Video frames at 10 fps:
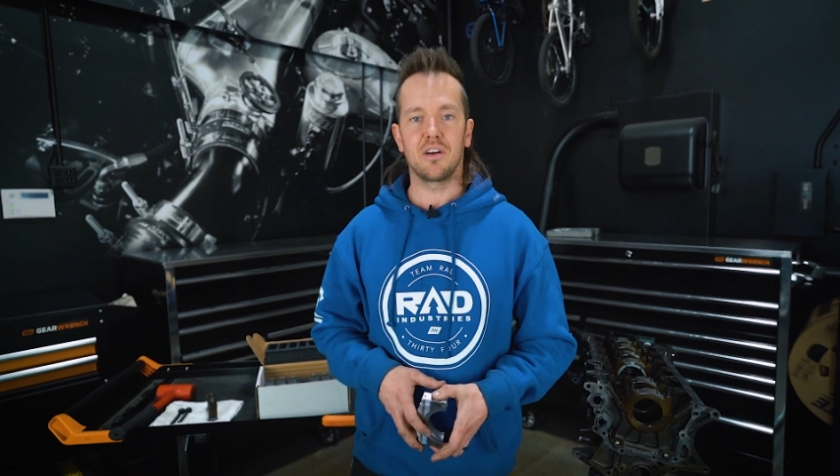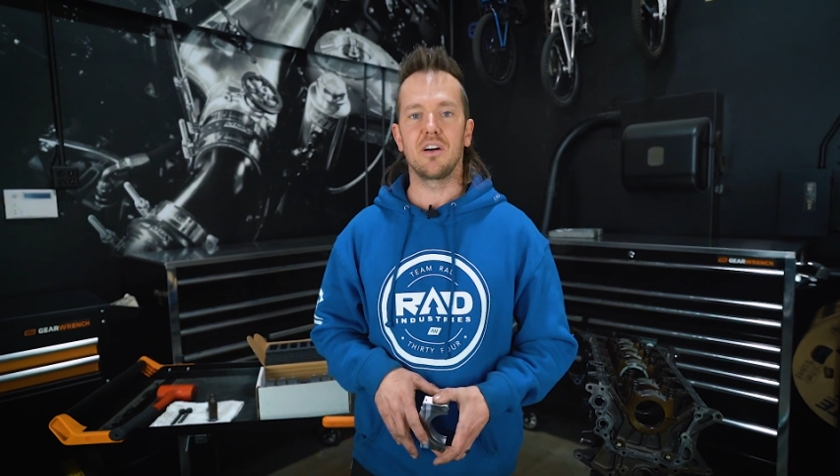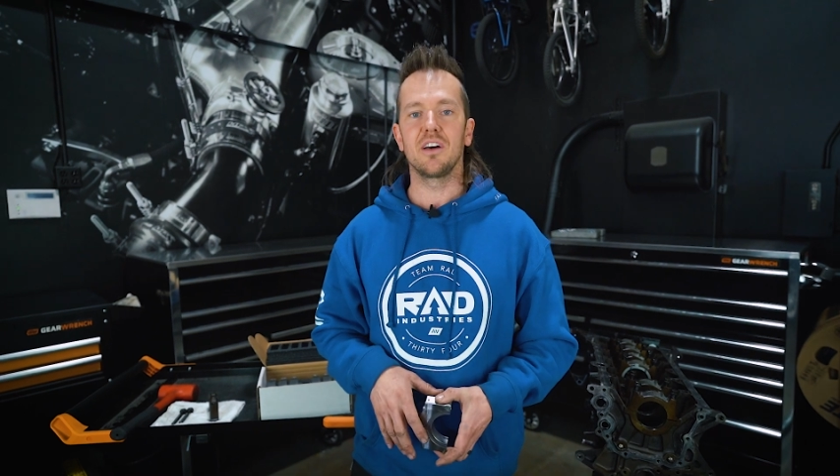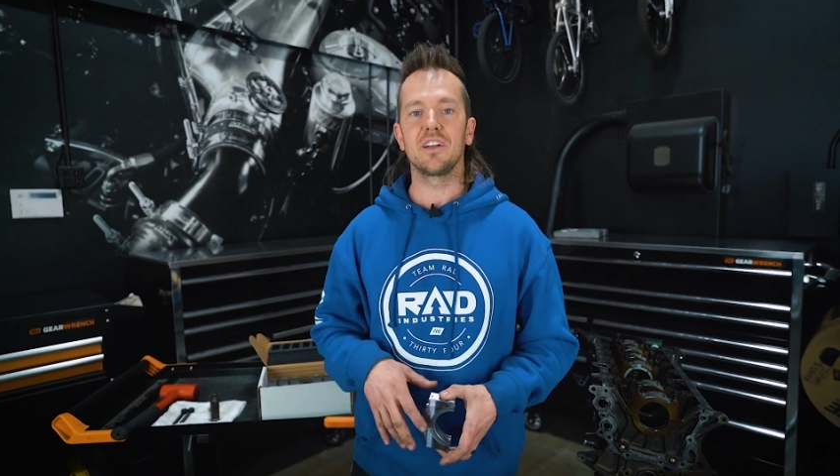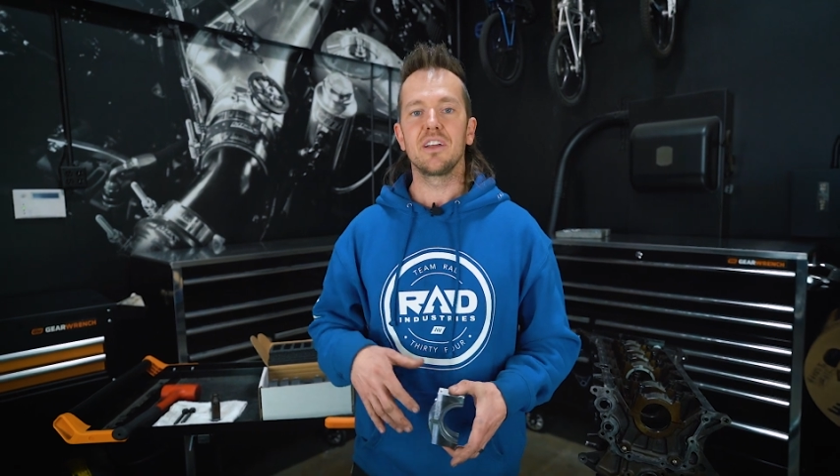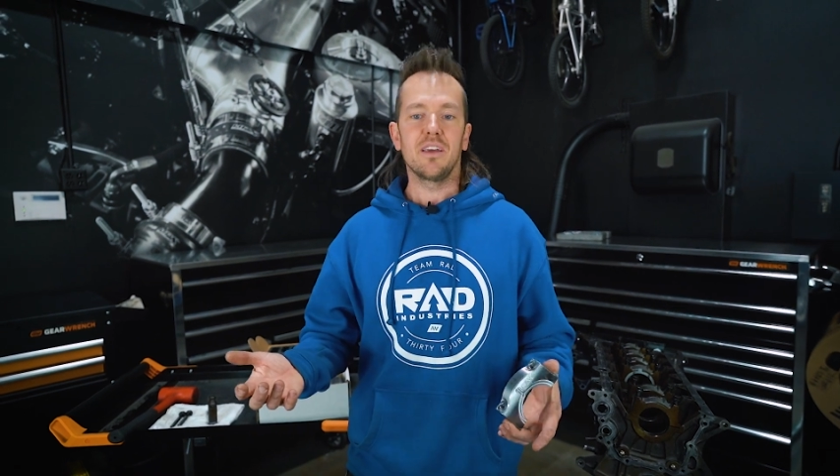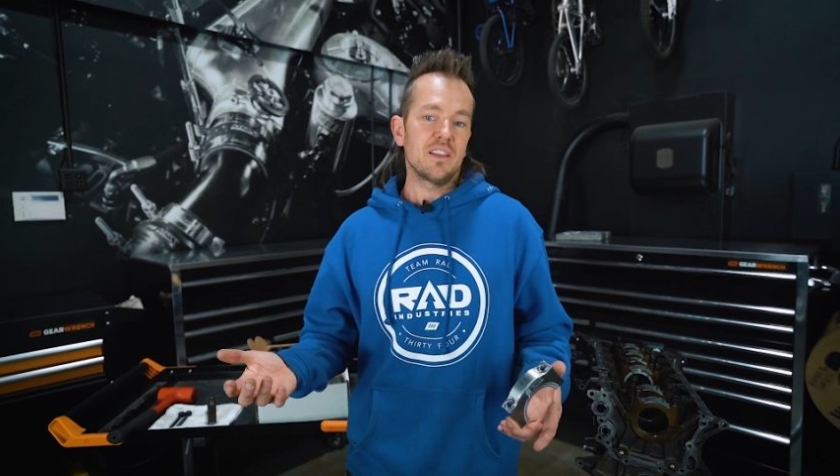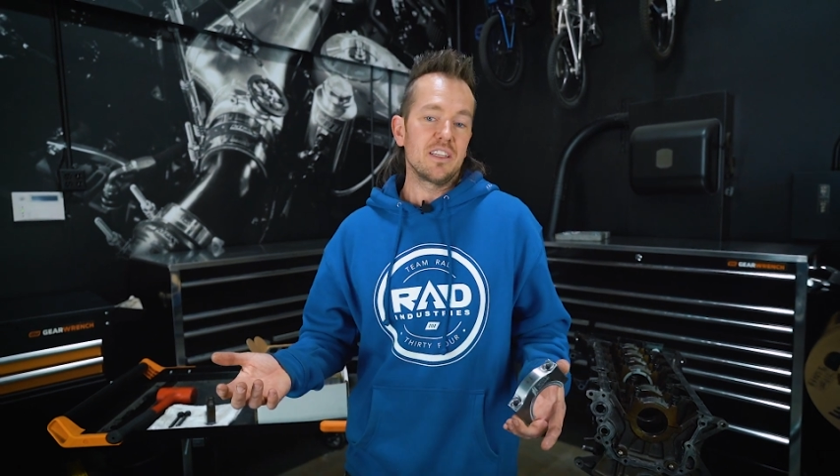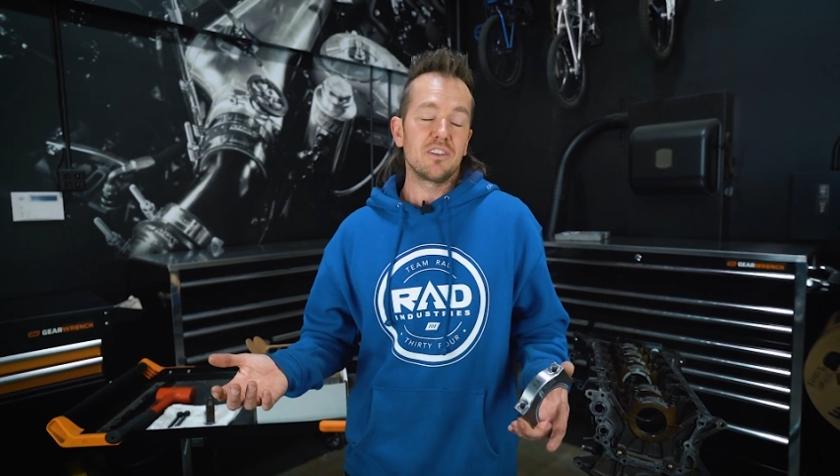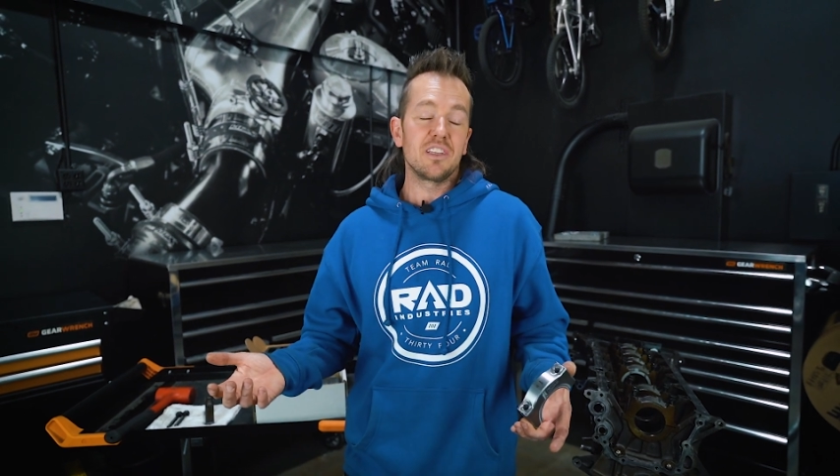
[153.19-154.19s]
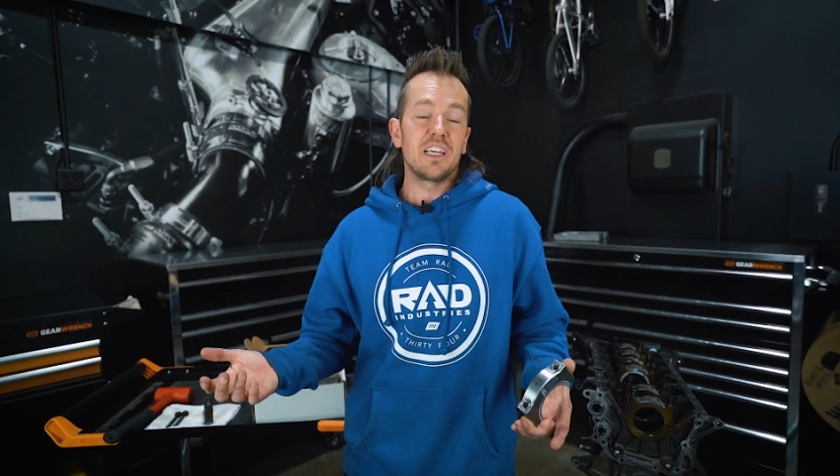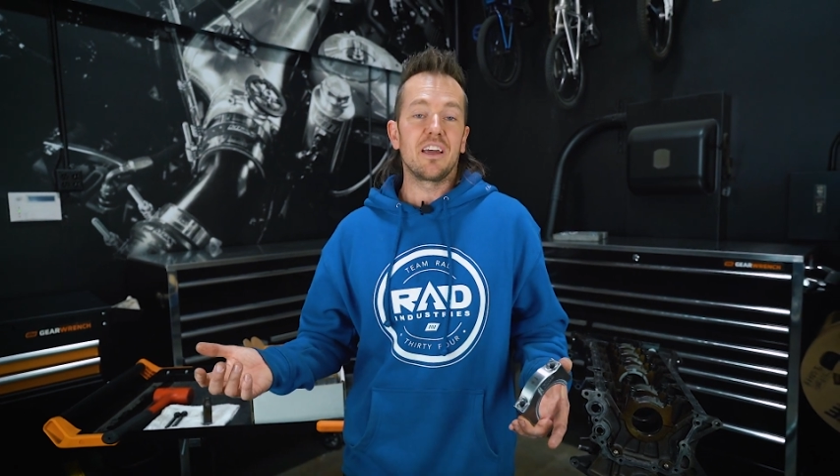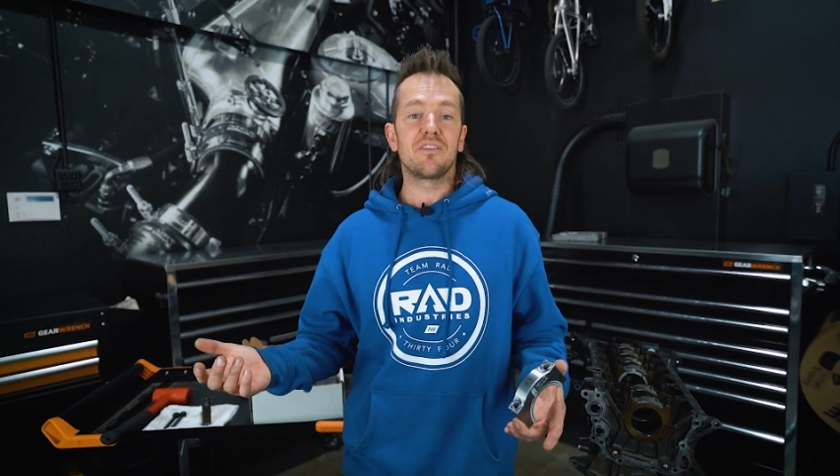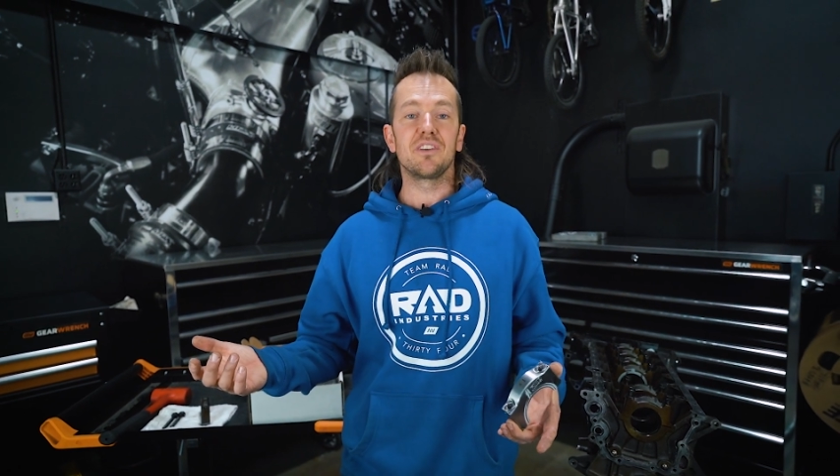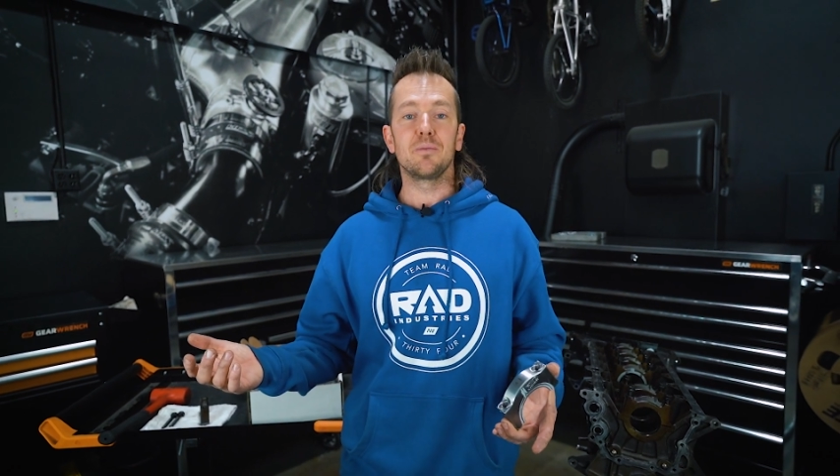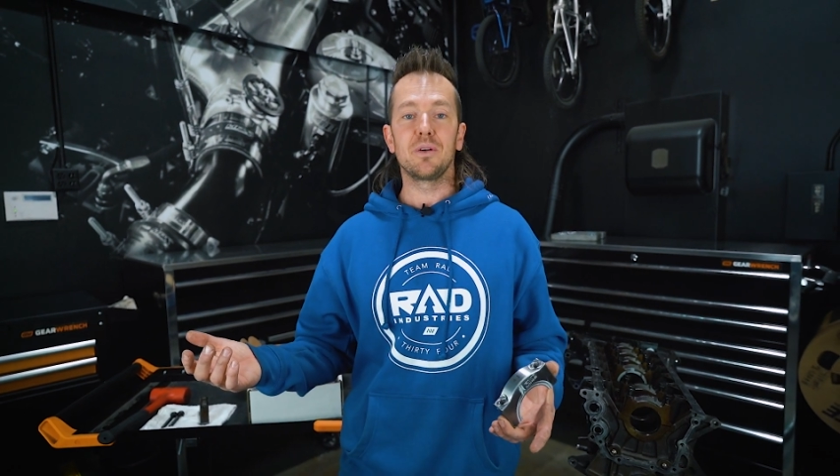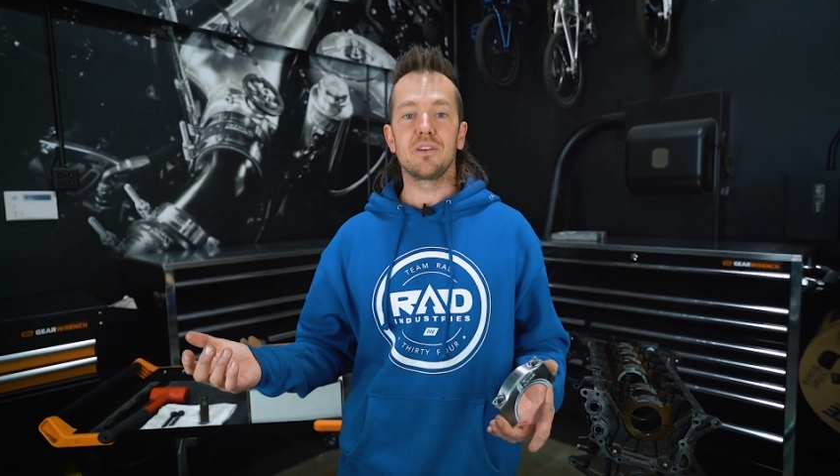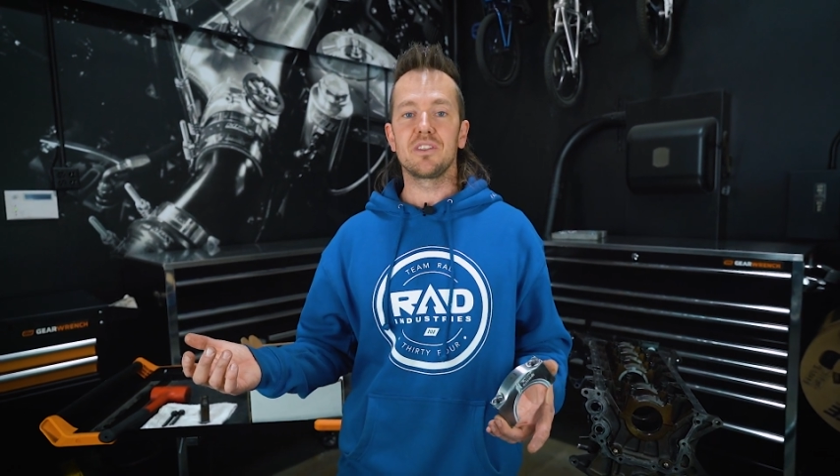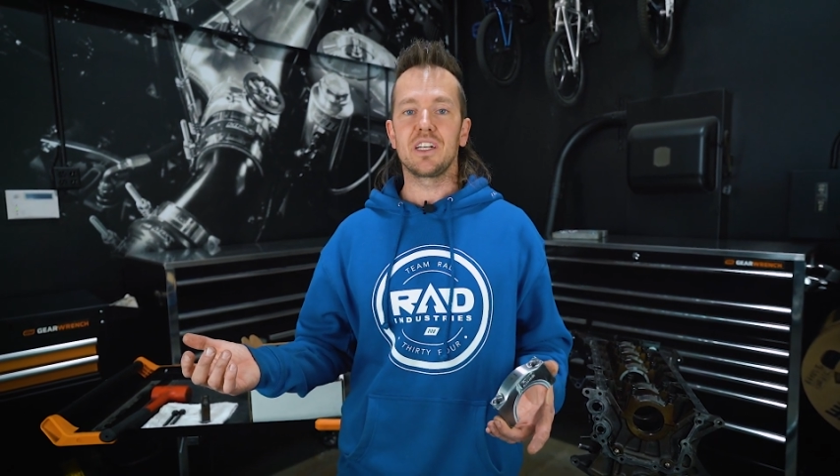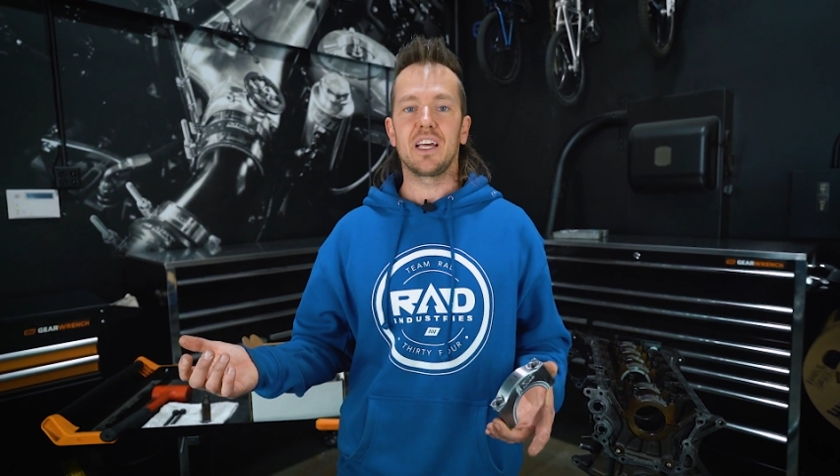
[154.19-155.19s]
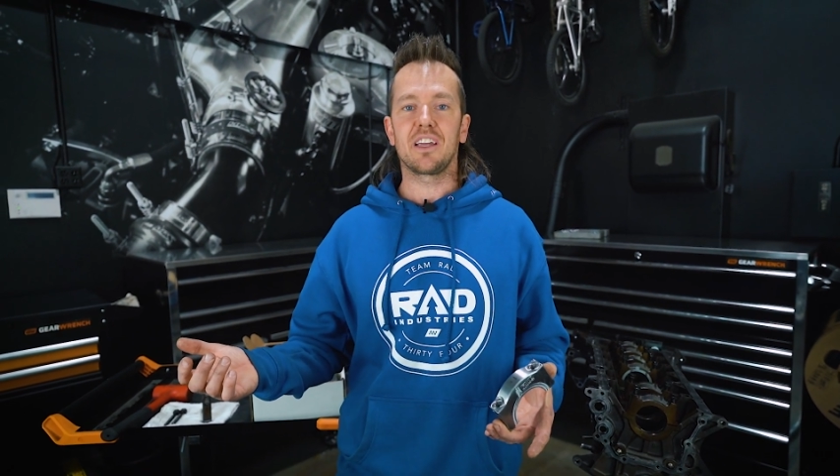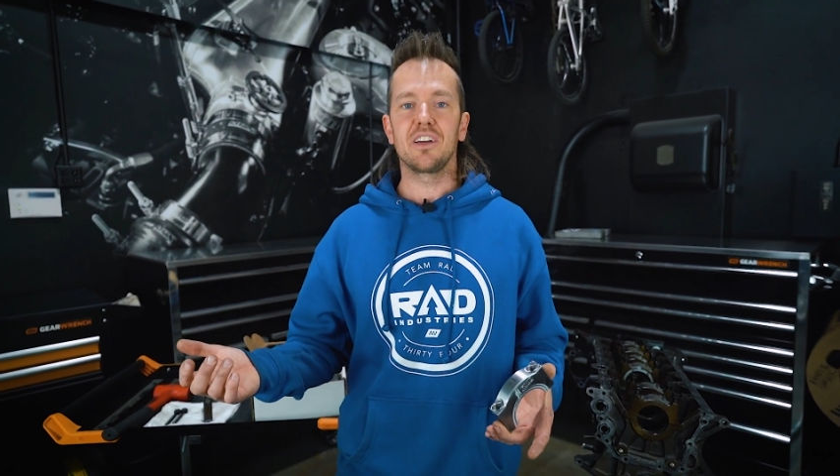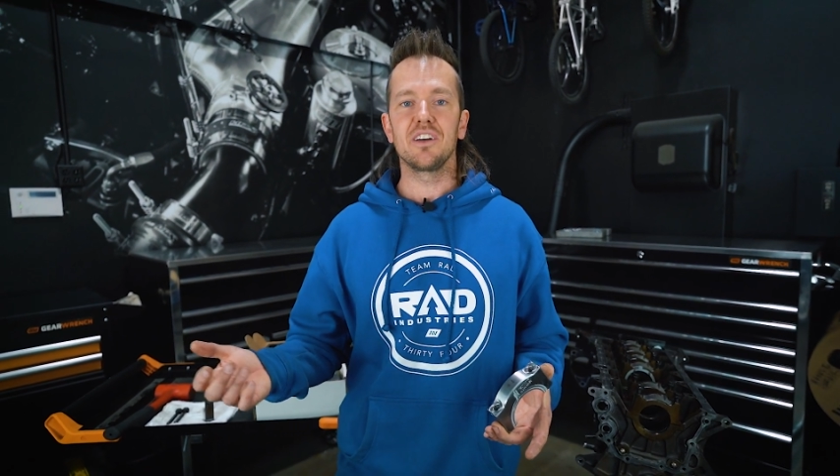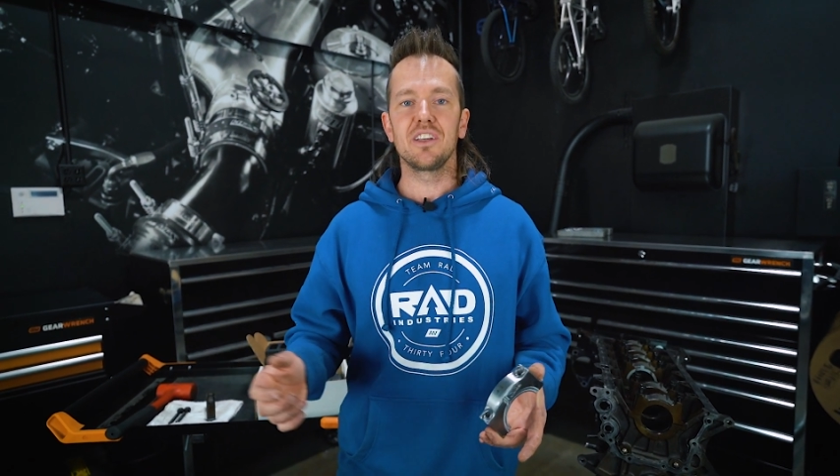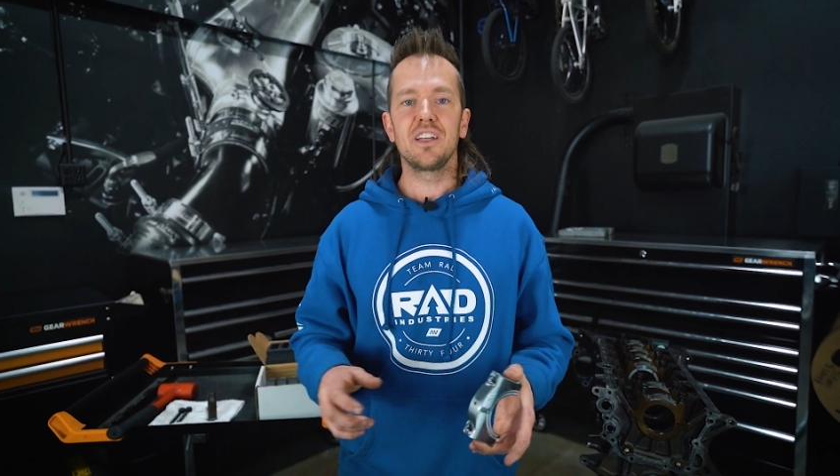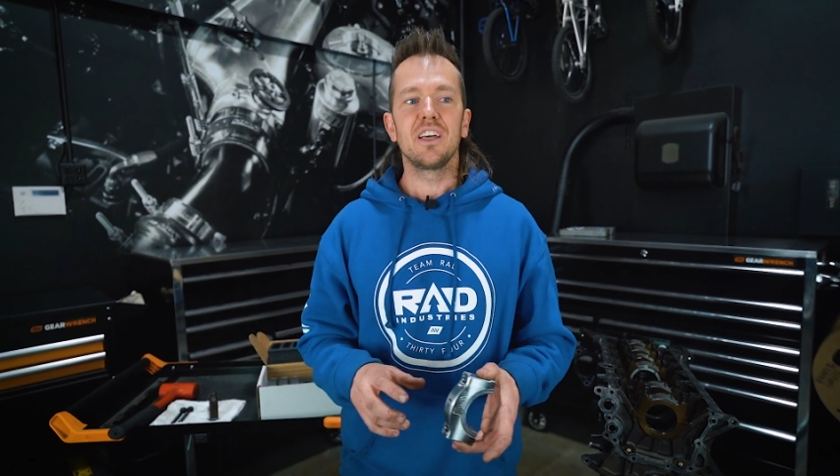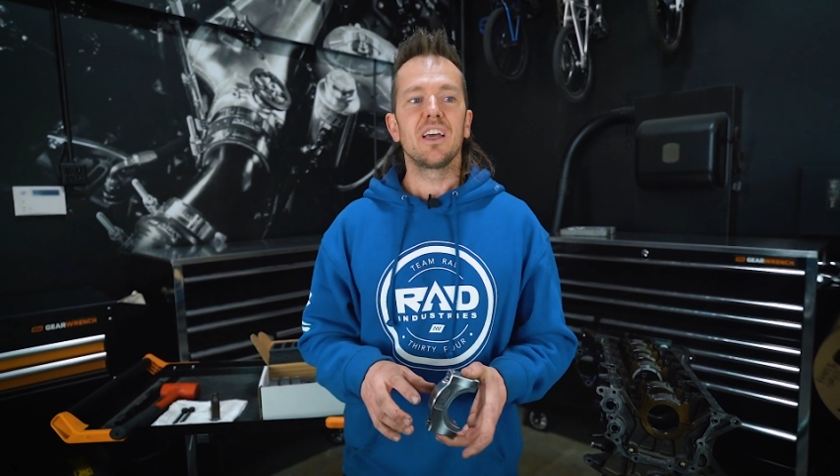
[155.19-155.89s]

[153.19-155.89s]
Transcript: on literally every build that I could,